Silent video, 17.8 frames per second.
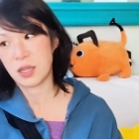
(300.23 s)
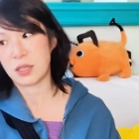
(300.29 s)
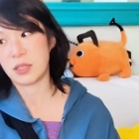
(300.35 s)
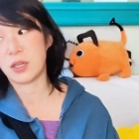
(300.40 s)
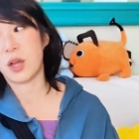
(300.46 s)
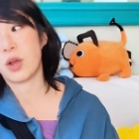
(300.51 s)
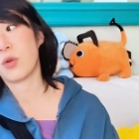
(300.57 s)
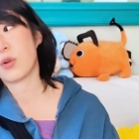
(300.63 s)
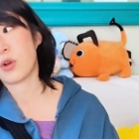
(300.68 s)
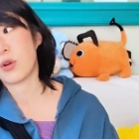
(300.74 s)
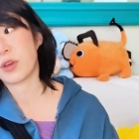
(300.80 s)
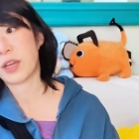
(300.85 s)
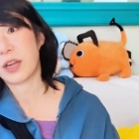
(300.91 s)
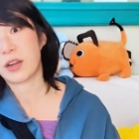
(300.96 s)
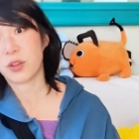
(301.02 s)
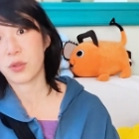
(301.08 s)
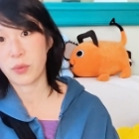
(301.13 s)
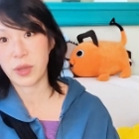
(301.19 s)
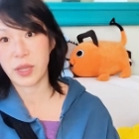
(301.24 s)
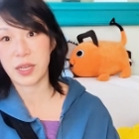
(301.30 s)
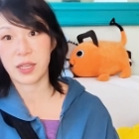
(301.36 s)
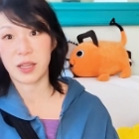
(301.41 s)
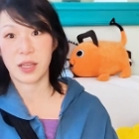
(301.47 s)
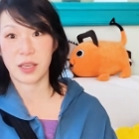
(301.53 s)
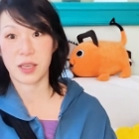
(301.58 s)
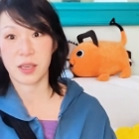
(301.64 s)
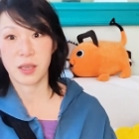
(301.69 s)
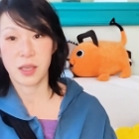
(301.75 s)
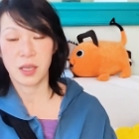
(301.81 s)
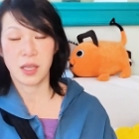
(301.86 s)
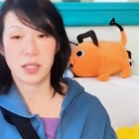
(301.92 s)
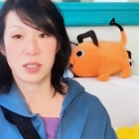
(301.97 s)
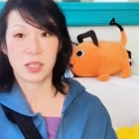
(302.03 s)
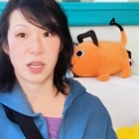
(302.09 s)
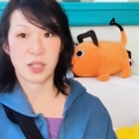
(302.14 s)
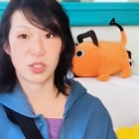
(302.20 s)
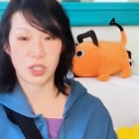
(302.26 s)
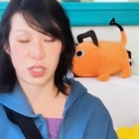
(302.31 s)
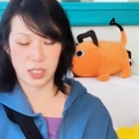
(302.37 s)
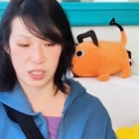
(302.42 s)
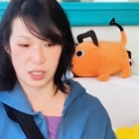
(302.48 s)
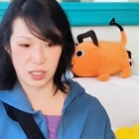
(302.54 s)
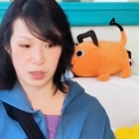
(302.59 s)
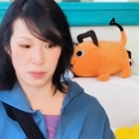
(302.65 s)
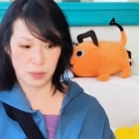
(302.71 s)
no going out of the way to like touch anything.